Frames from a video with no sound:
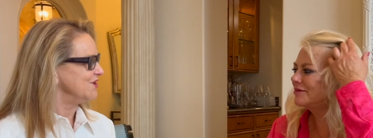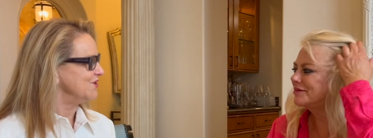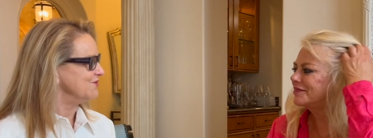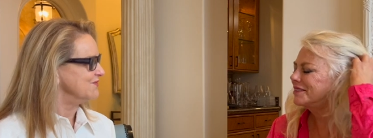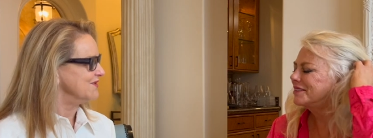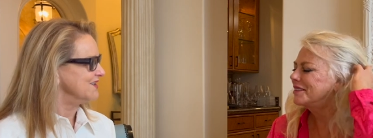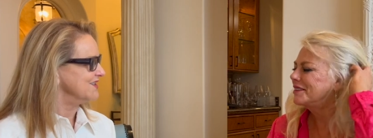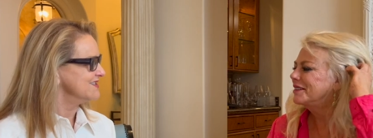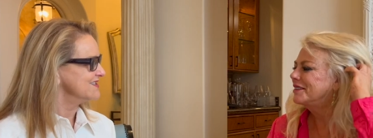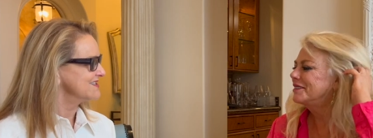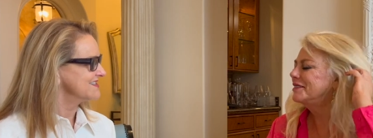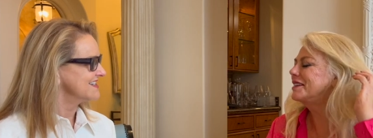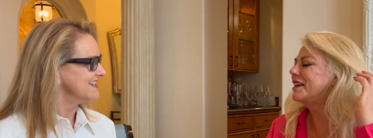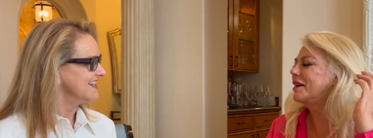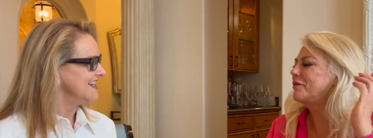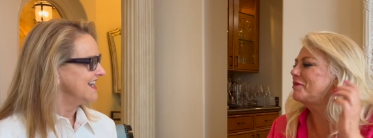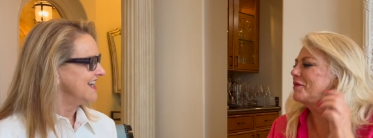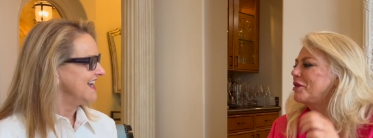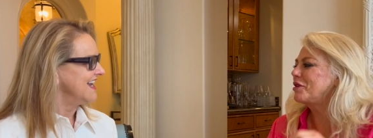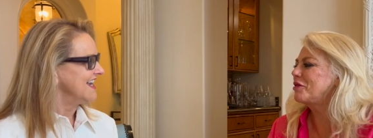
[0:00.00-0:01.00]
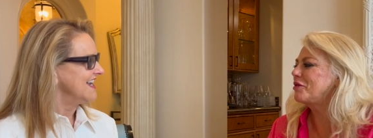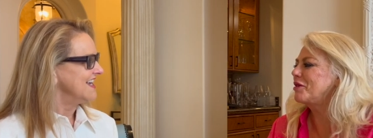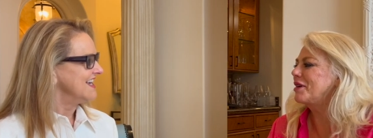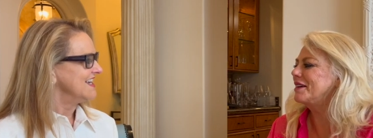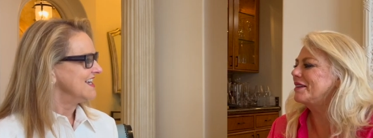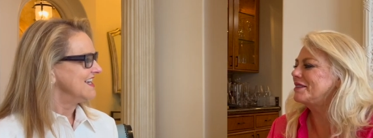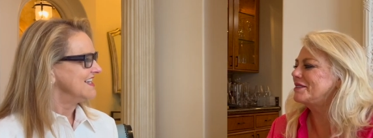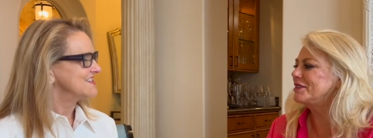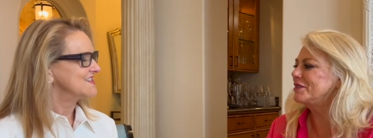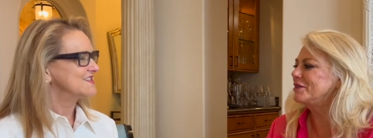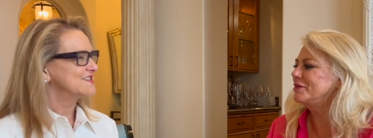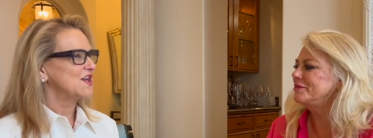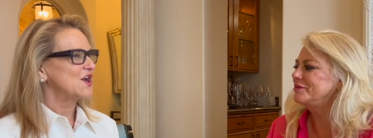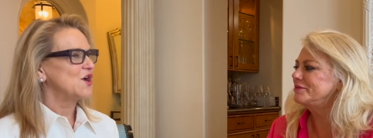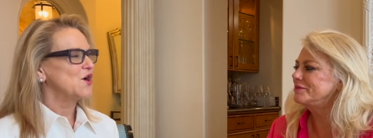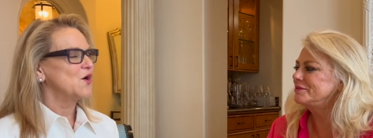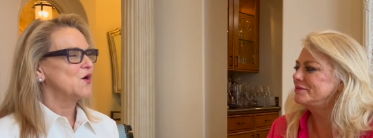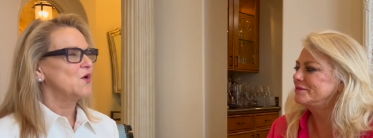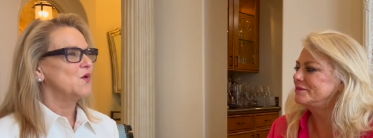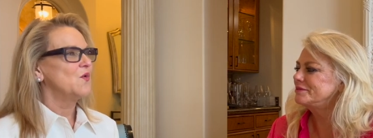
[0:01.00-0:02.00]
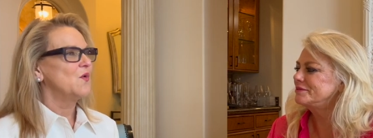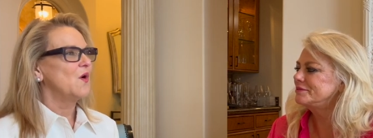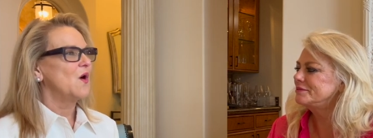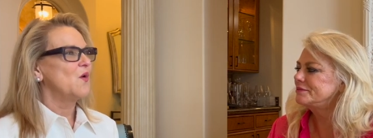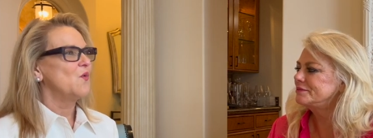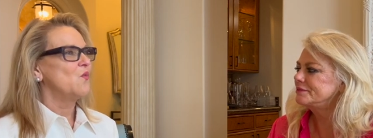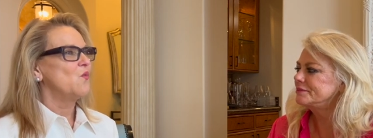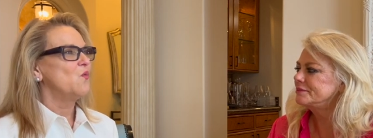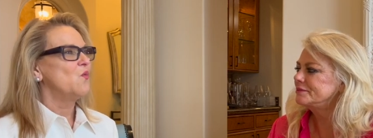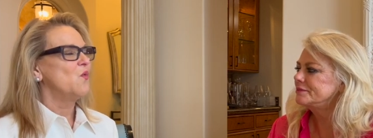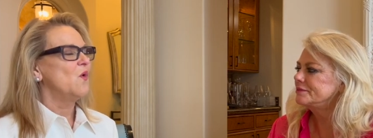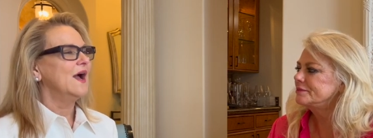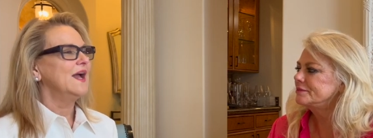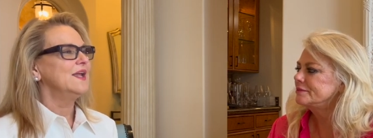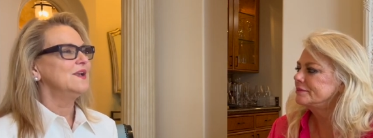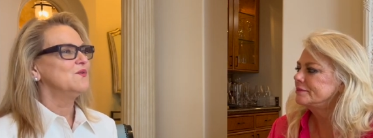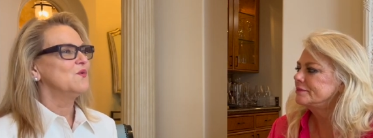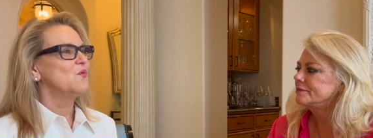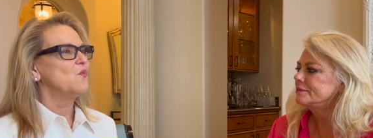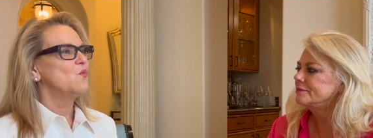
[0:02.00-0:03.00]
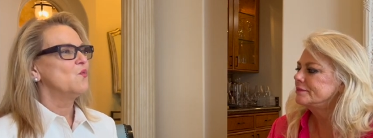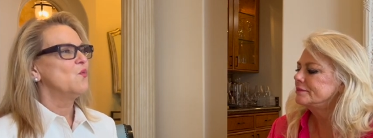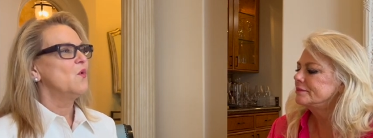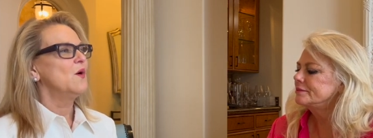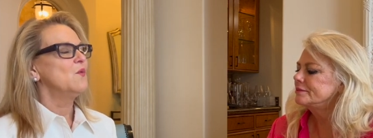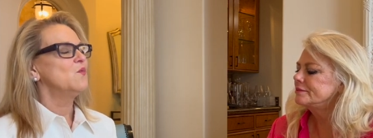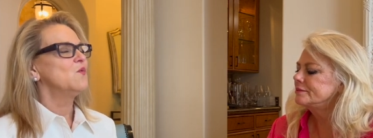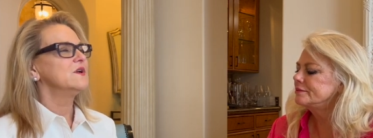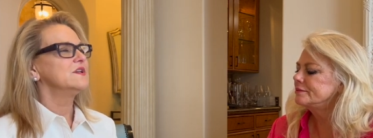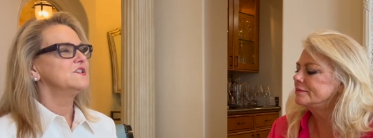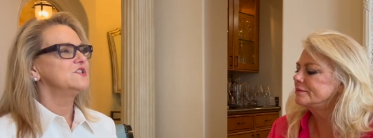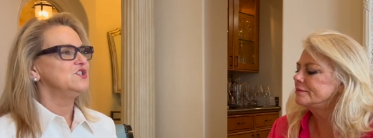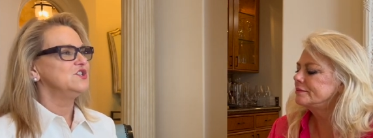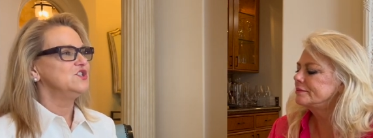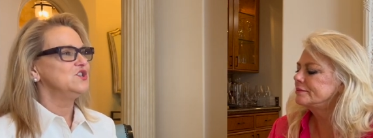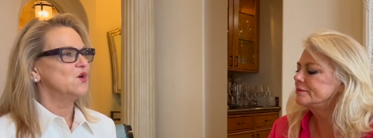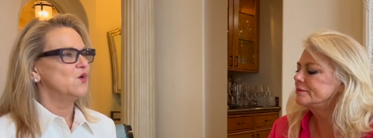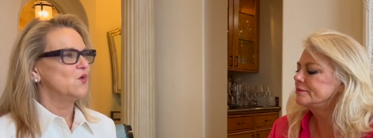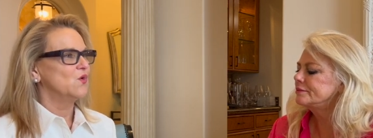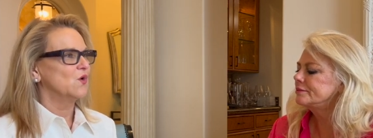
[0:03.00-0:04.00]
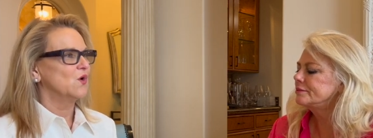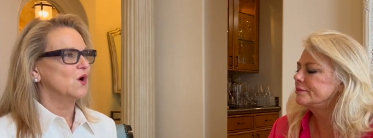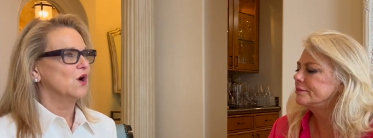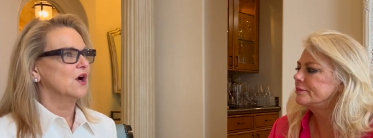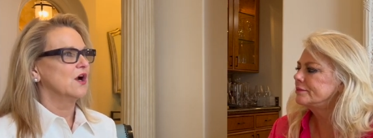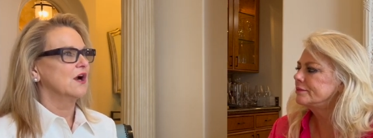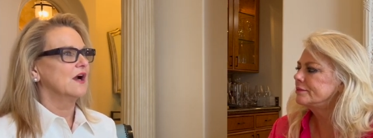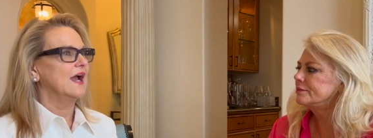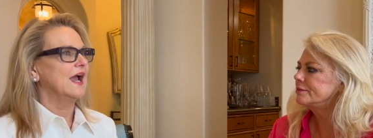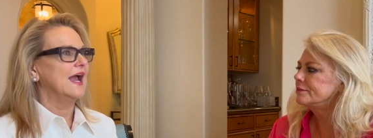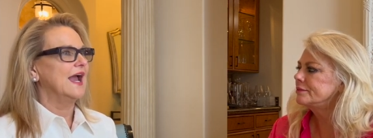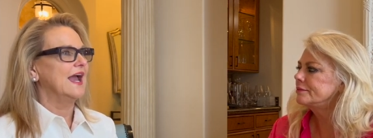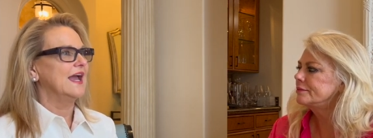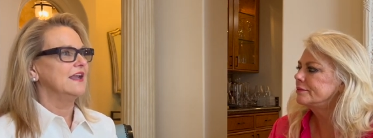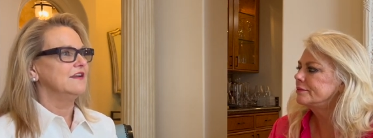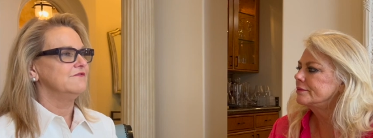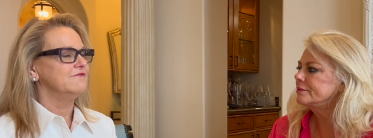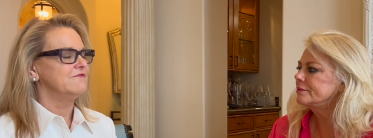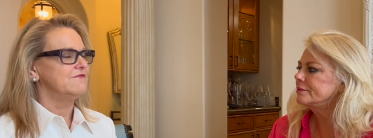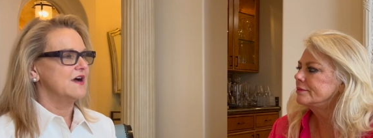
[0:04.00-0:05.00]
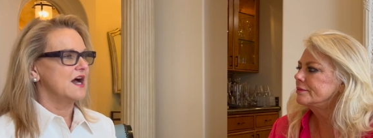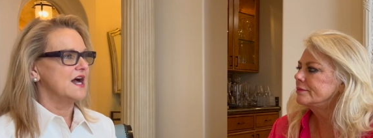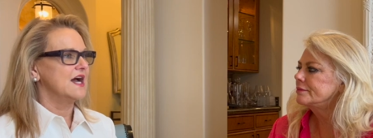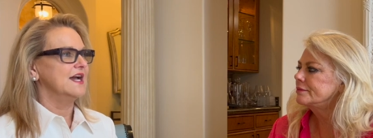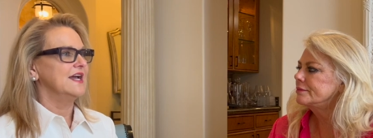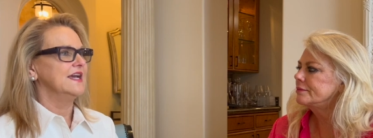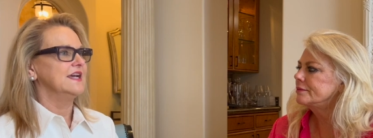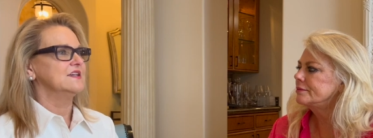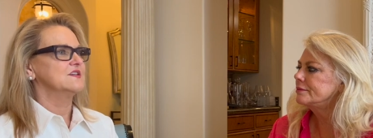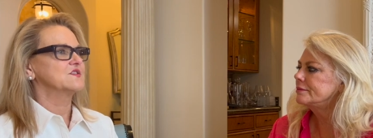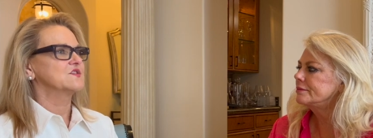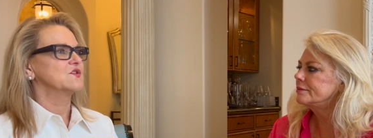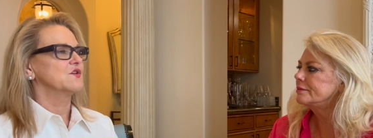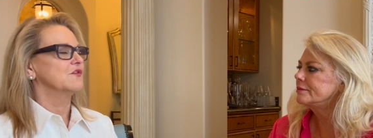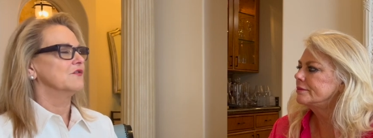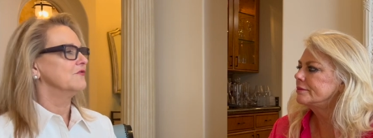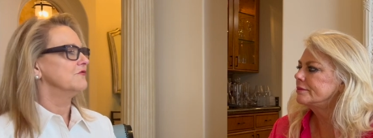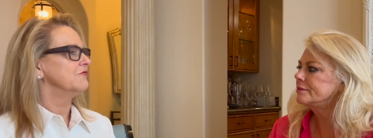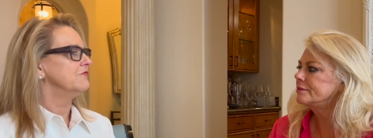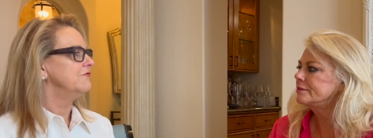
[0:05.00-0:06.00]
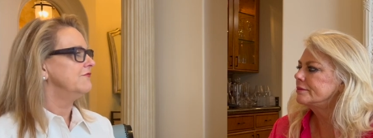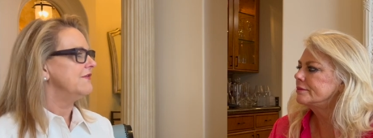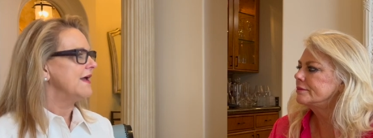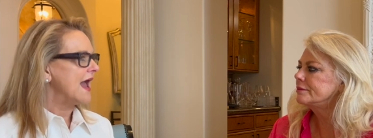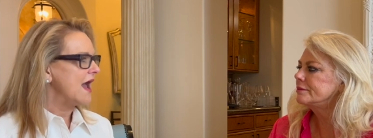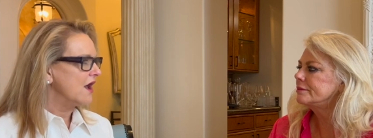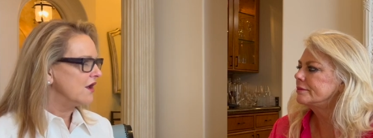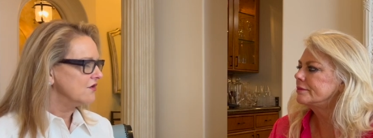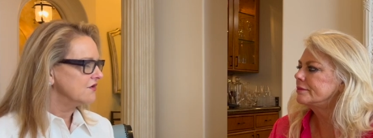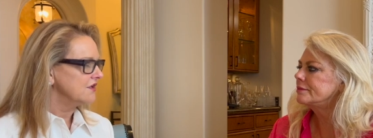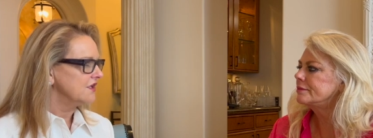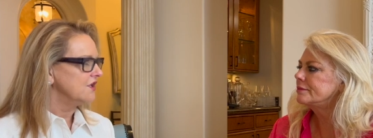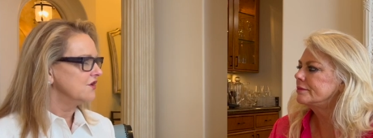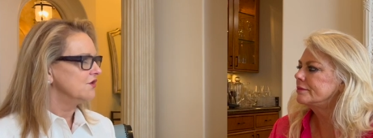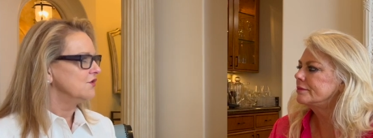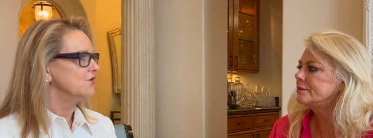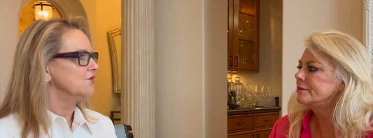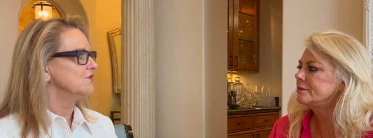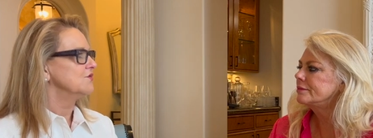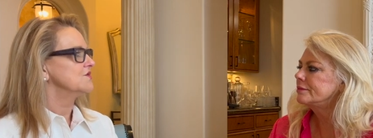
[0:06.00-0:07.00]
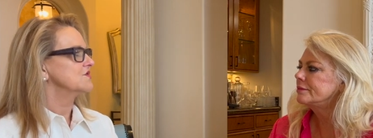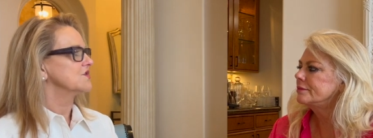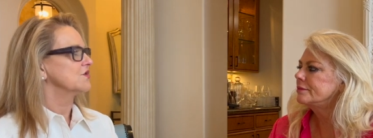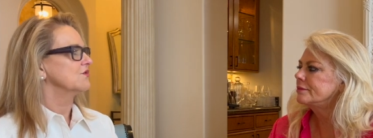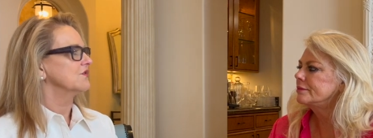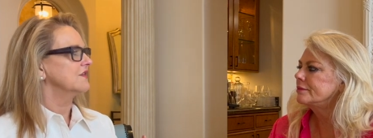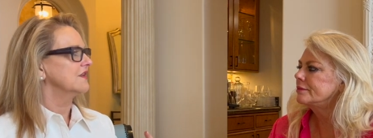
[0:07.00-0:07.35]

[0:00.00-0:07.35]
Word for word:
Speaker 1: humans.
Speaker 2: Yep, they're great too.
Speaker 1: So, what what was your advice or values or